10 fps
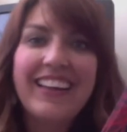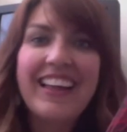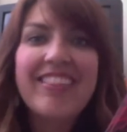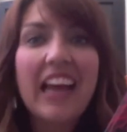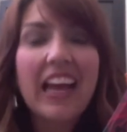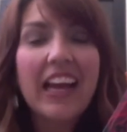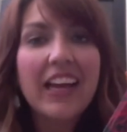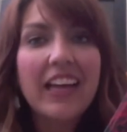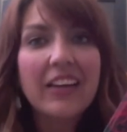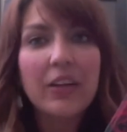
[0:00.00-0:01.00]

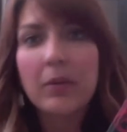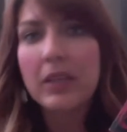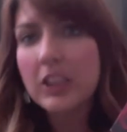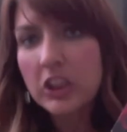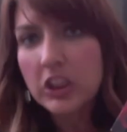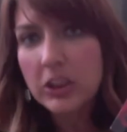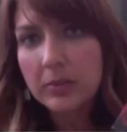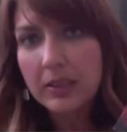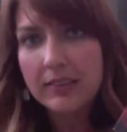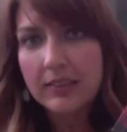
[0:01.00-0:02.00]
their relationship
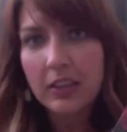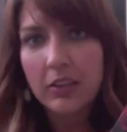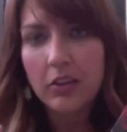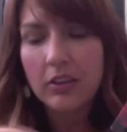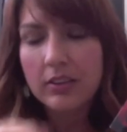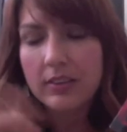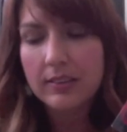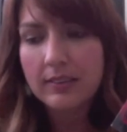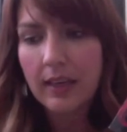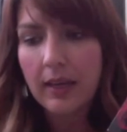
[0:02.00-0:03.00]
takes another
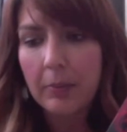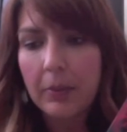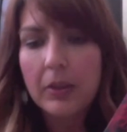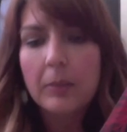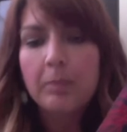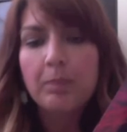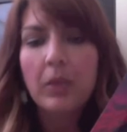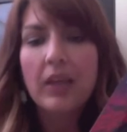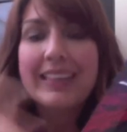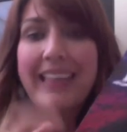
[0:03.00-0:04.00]
step.
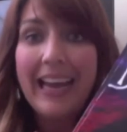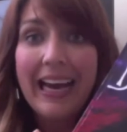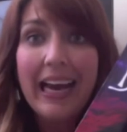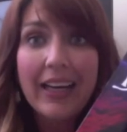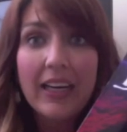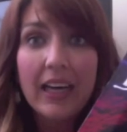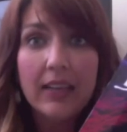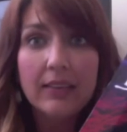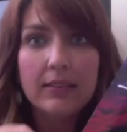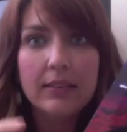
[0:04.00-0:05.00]
Kat
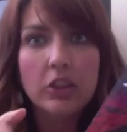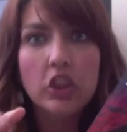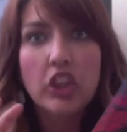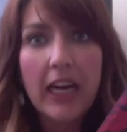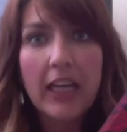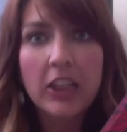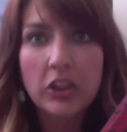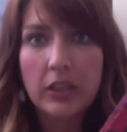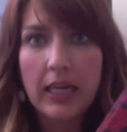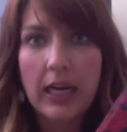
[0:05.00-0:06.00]
has
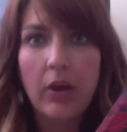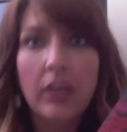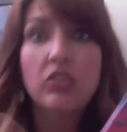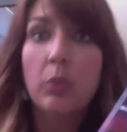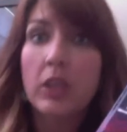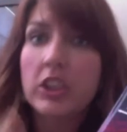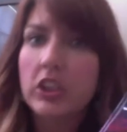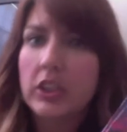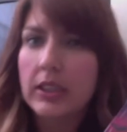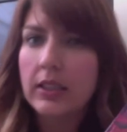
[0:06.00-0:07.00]
changed now into what
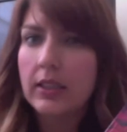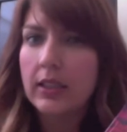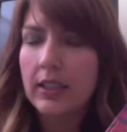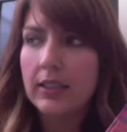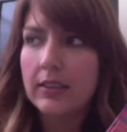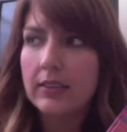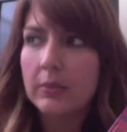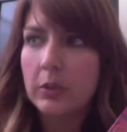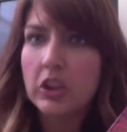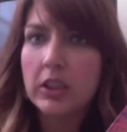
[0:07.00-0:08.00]
she
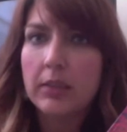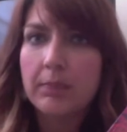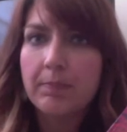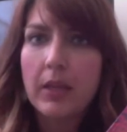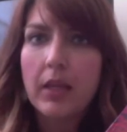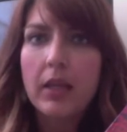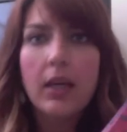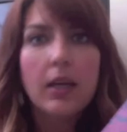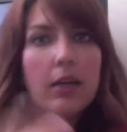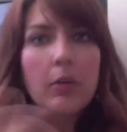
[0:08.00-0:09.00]
is, which
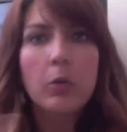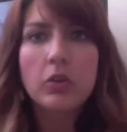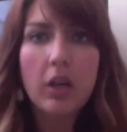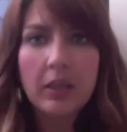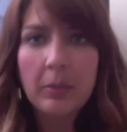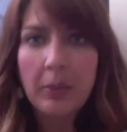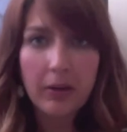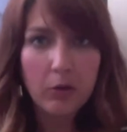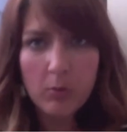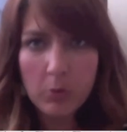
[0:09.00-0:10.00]
we're talking
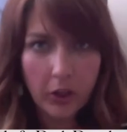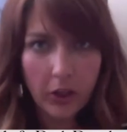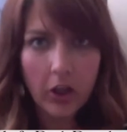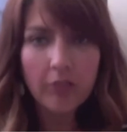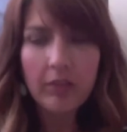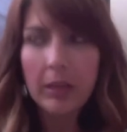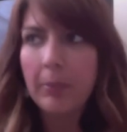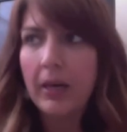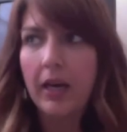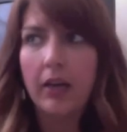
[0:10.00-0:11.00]
paranormal here,
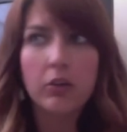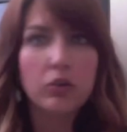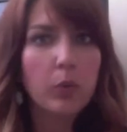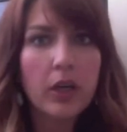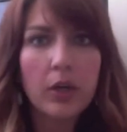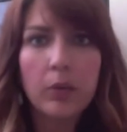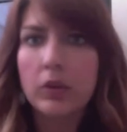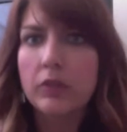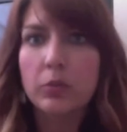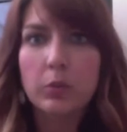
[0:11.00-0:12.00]
vampires,
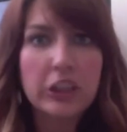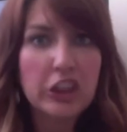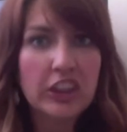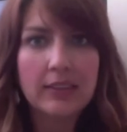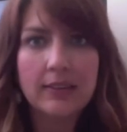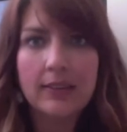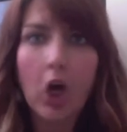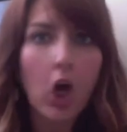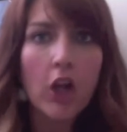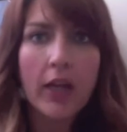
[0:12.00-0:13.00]
werewolves, witches,
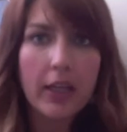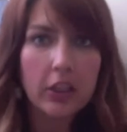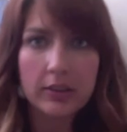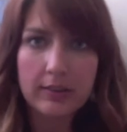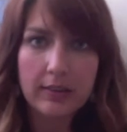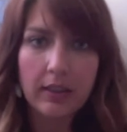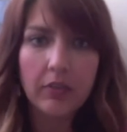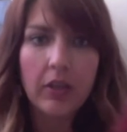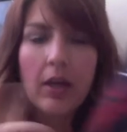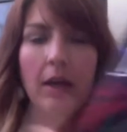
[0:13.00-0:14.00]
all that good stuff.
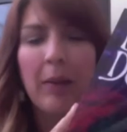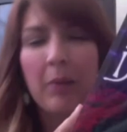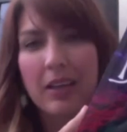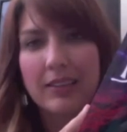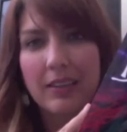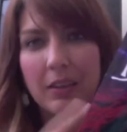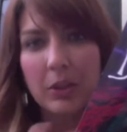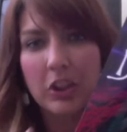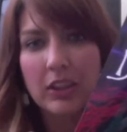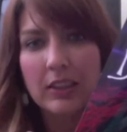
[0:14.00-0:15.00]
I'm not going to tell you
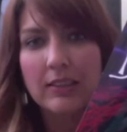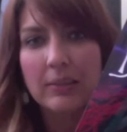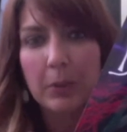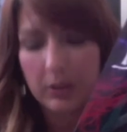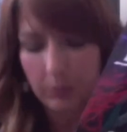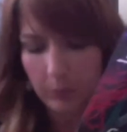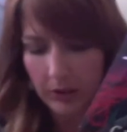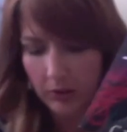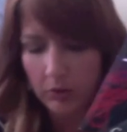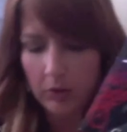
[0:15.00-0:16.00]
what she is, but we
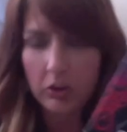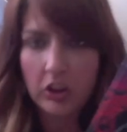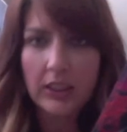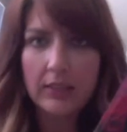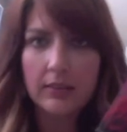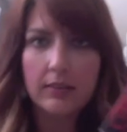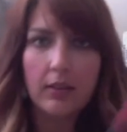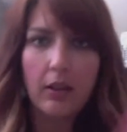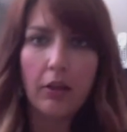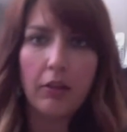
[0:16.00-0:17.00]
do know she is
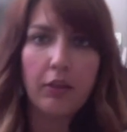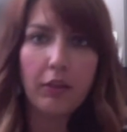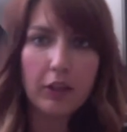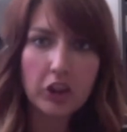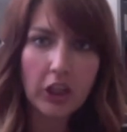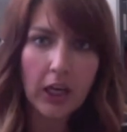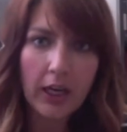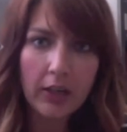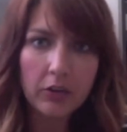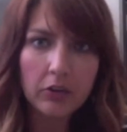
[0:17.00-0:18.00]
the
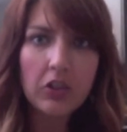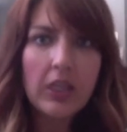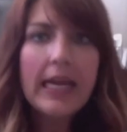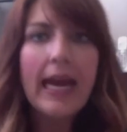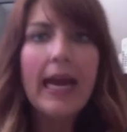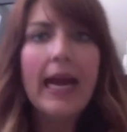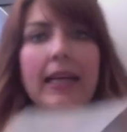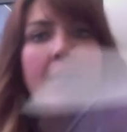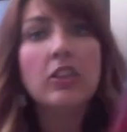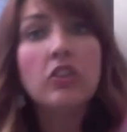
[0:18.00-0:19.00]
child.
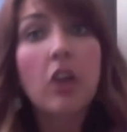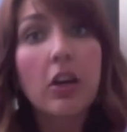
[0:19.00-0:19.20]
And in Dark